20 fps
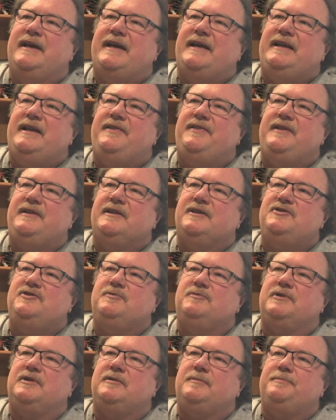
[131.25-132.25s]
anything that
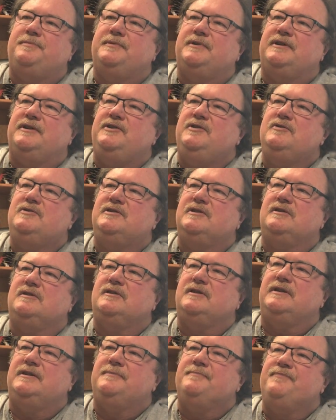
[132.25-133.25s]
you want to use it
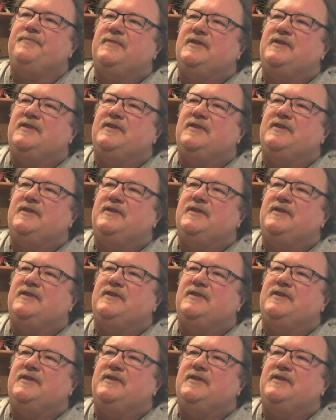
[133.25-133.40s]
on,